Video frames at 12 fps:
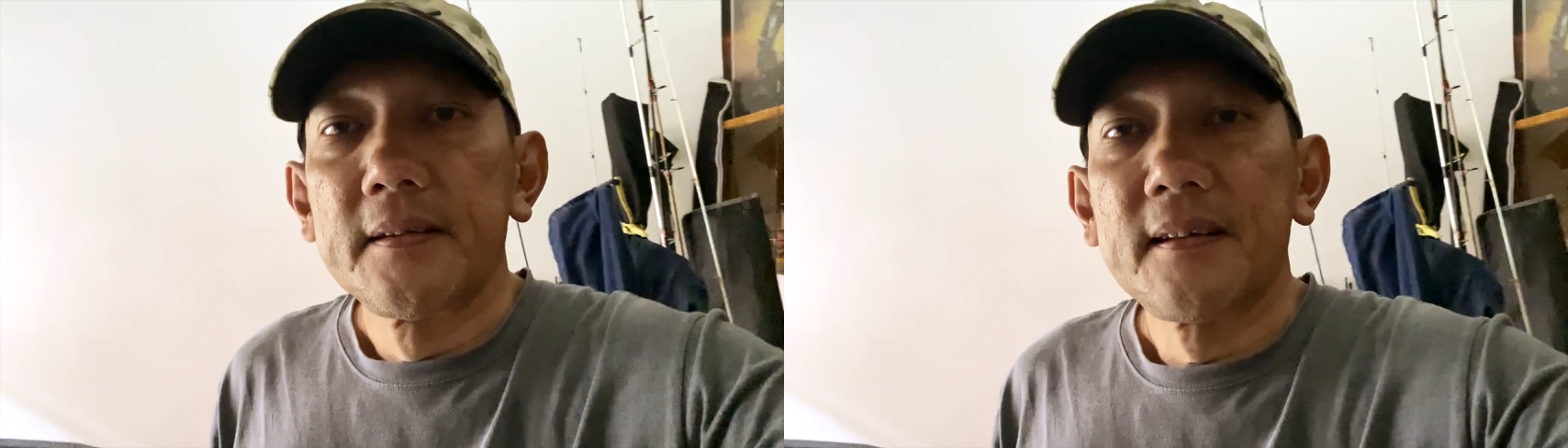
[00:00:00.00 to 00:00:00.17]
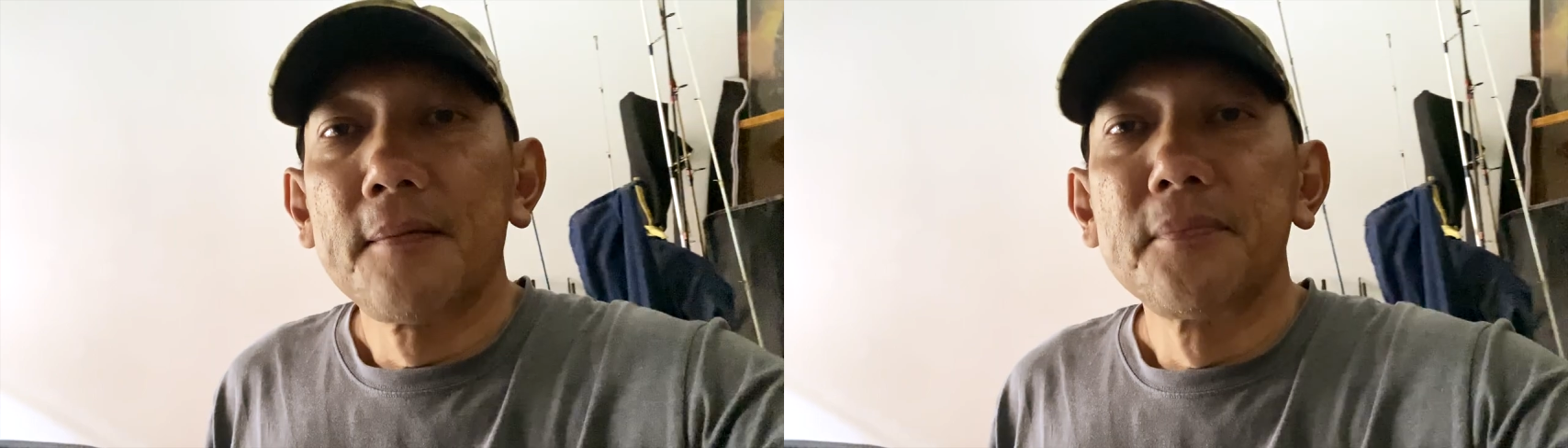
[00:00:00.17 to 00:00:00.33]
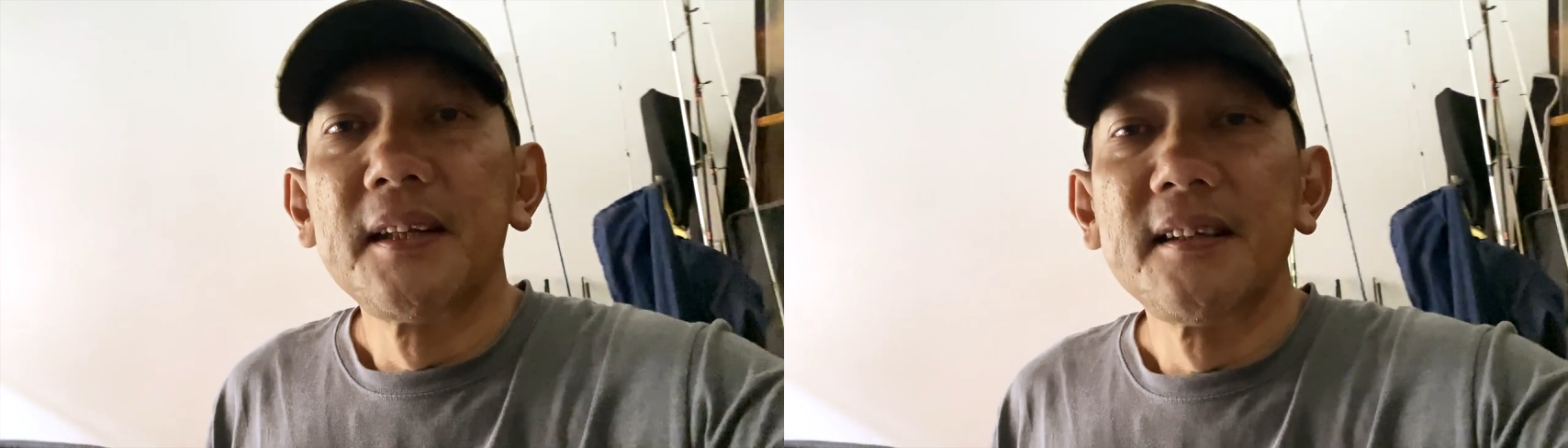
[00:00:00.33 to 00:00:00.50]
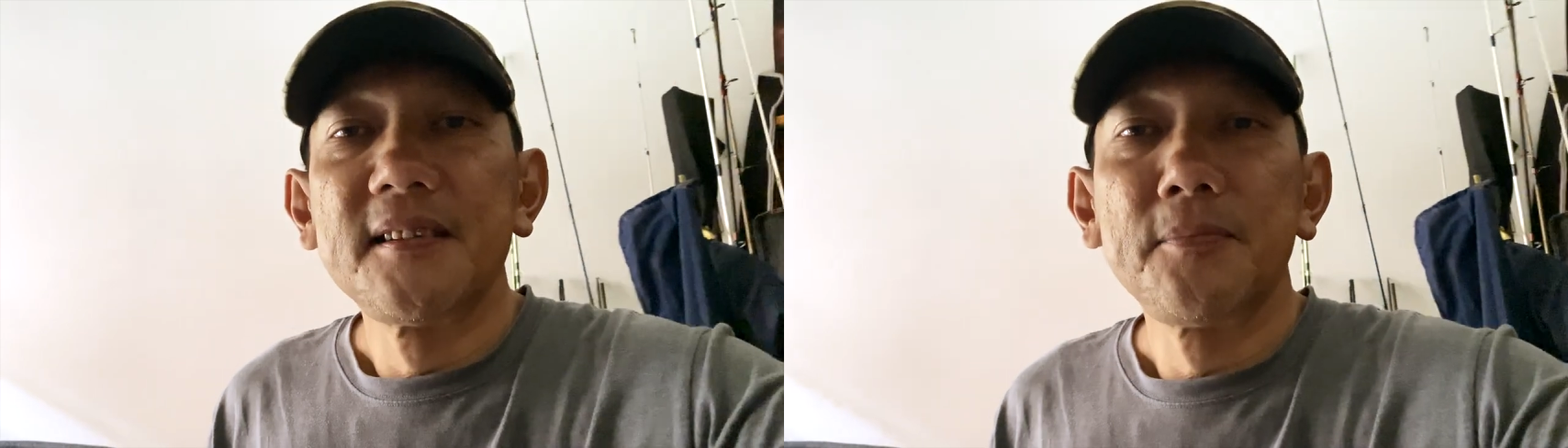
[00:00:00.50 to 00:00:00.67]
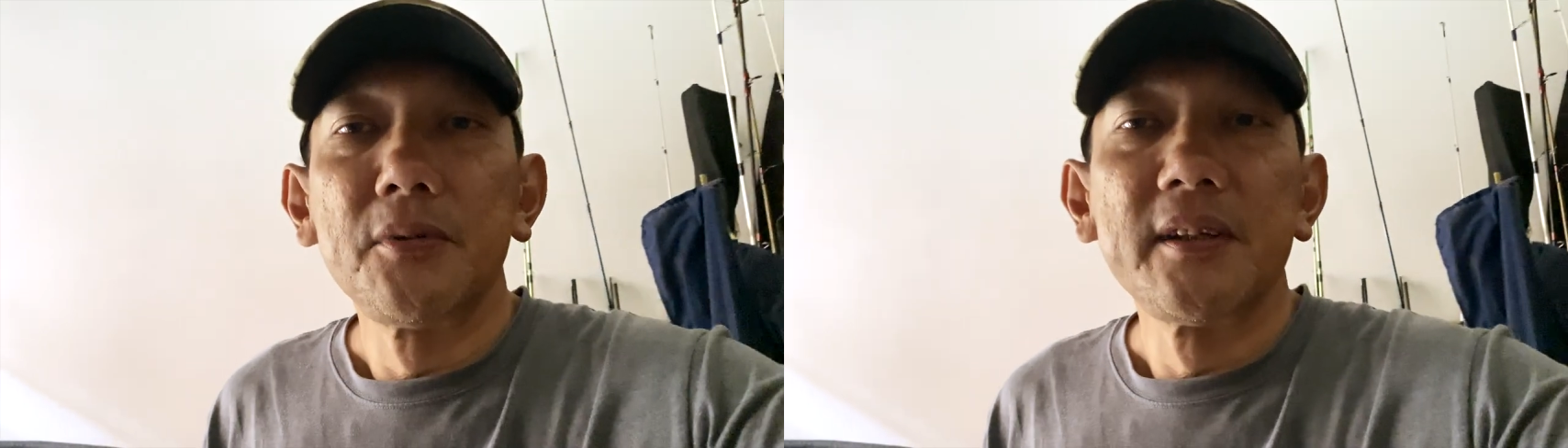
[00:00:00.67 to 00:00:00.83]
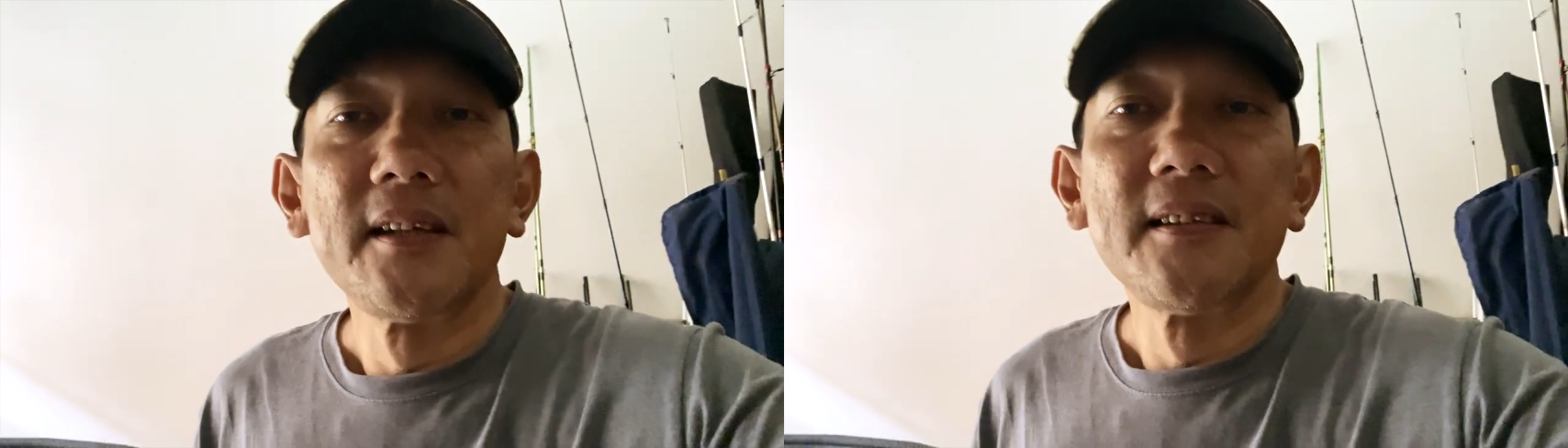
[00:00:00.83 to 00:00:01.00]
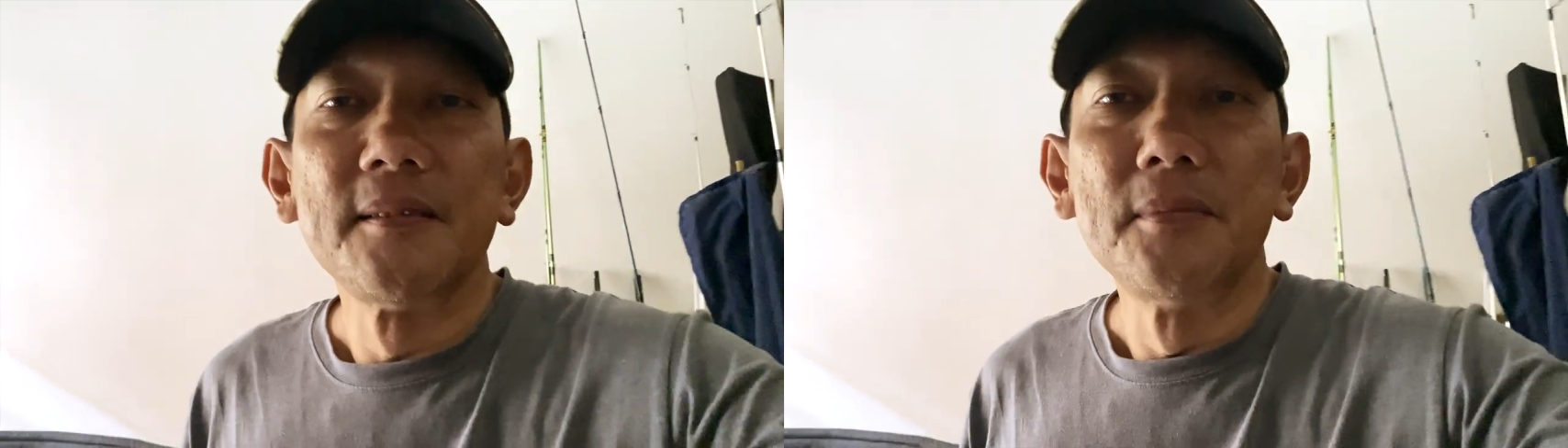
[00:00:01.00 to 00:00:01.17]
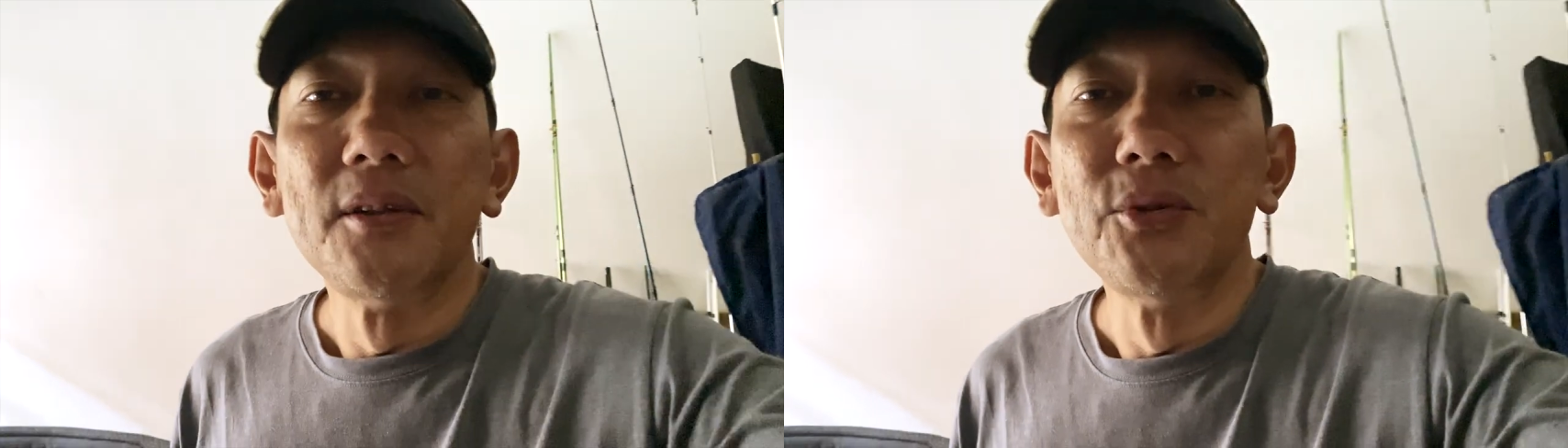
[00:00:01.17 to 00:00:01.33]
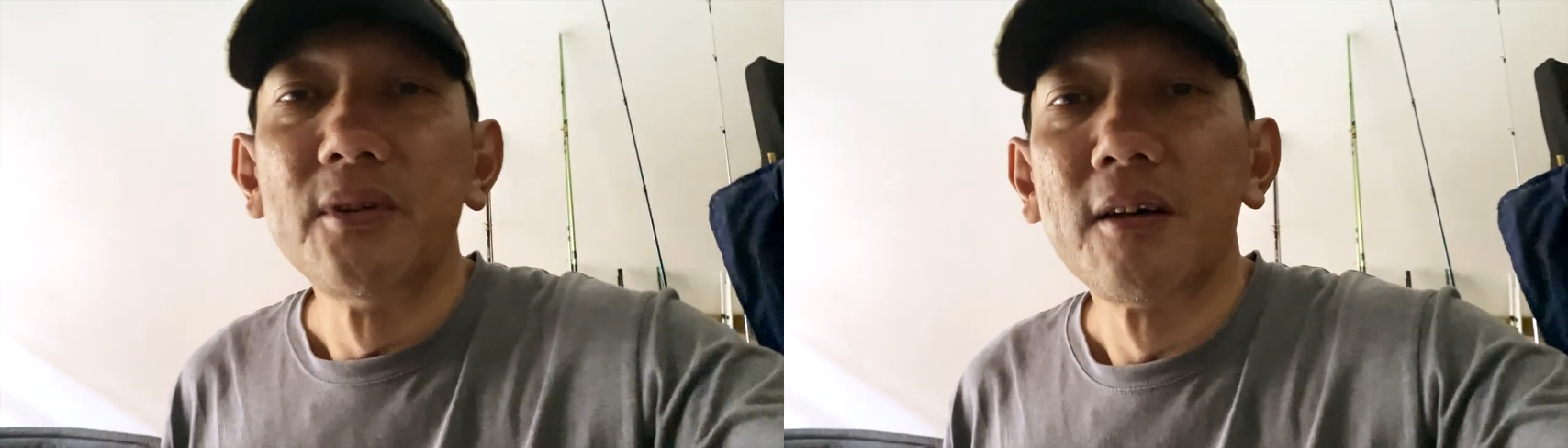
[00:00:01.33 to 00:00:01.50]
Some days putting the
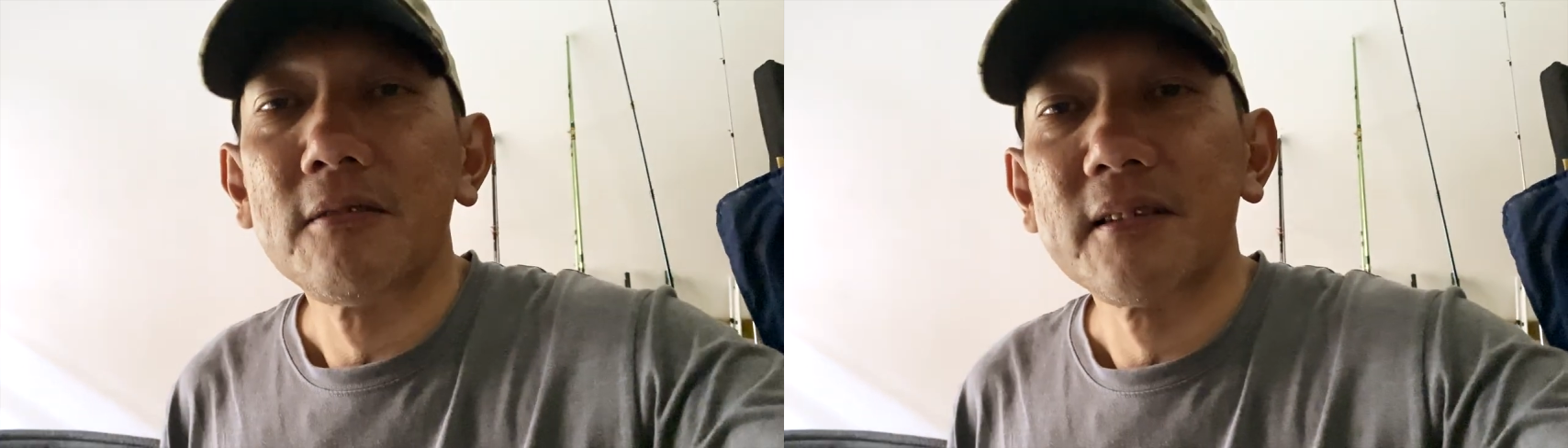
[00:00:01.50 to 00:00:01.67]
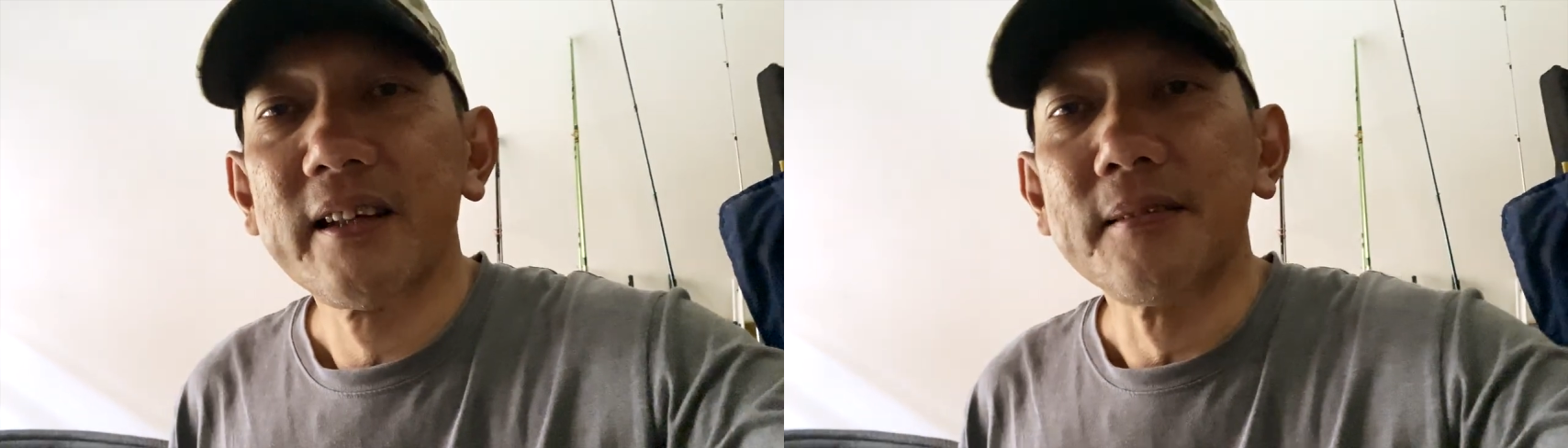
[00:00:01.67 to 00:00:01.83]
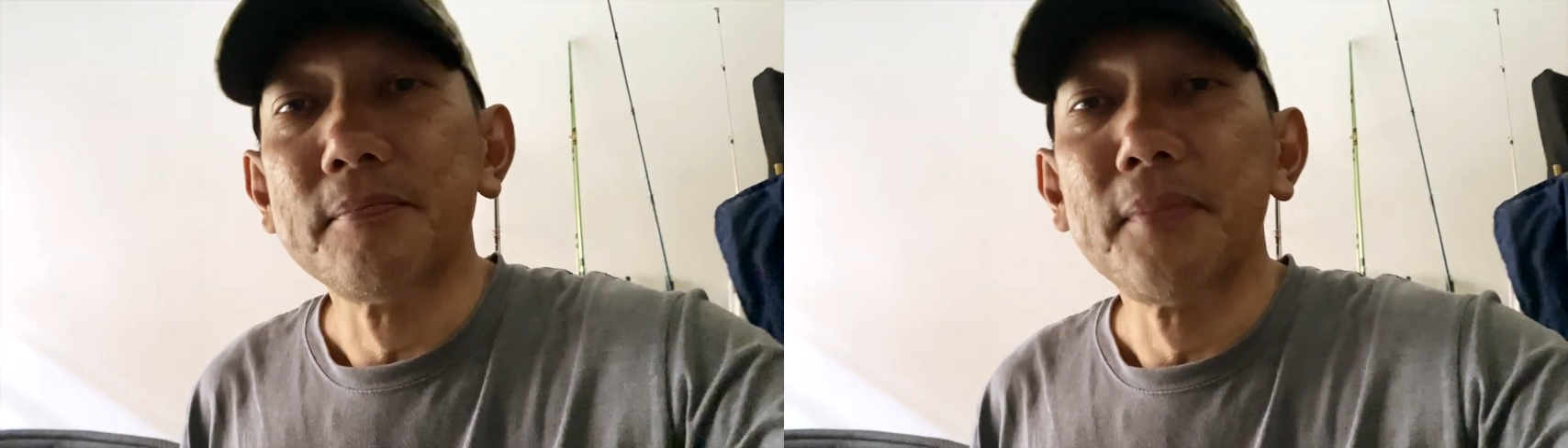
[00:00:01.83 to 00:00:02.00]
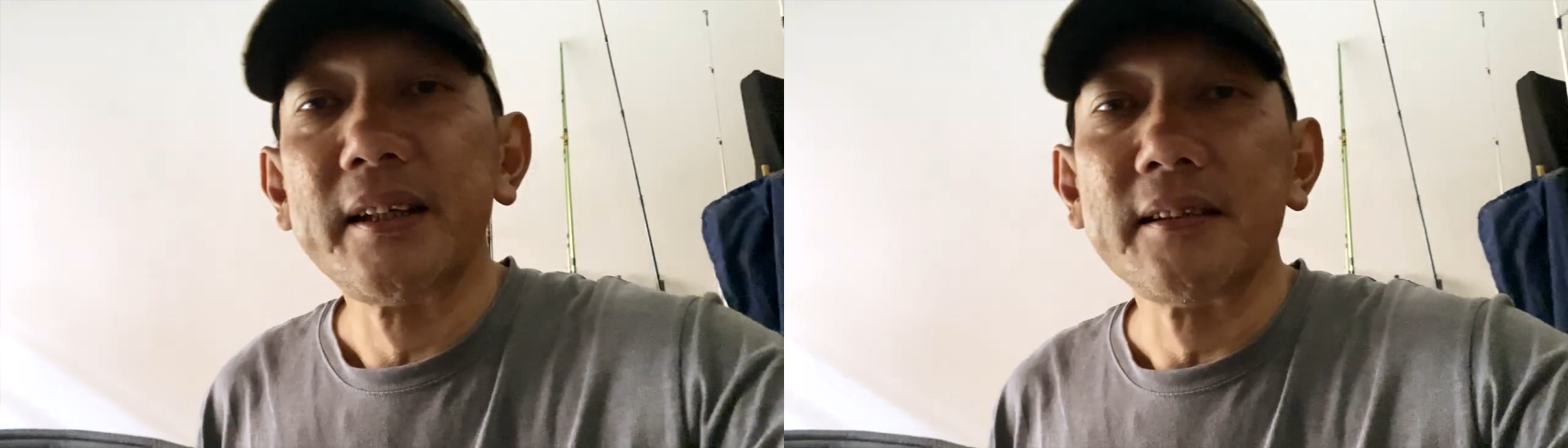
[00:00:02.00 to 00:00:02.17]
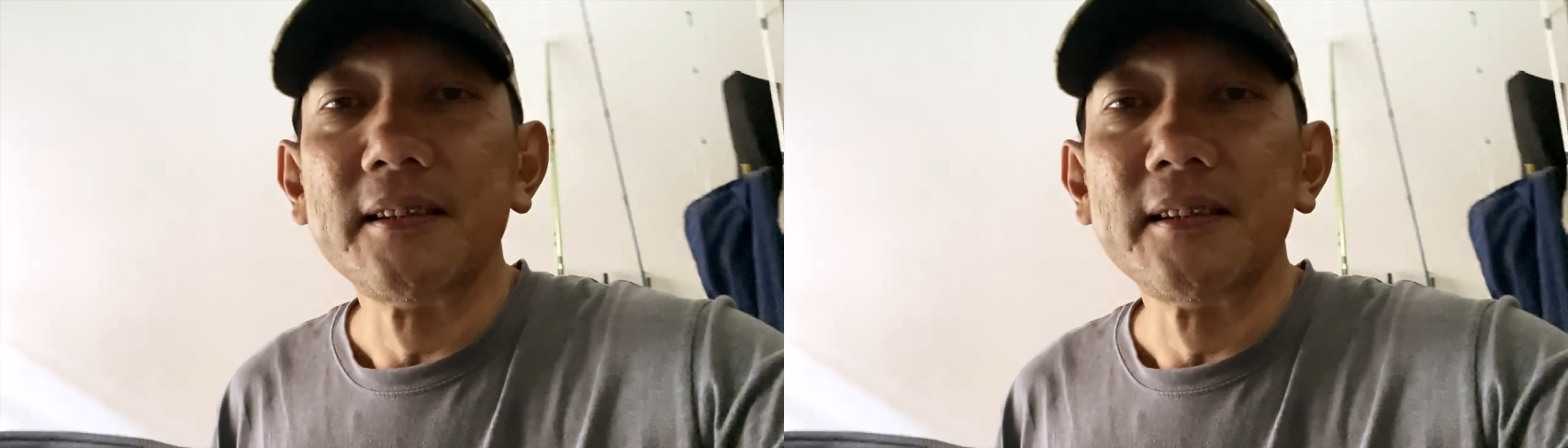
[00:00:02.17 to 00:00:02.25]
balloon out can make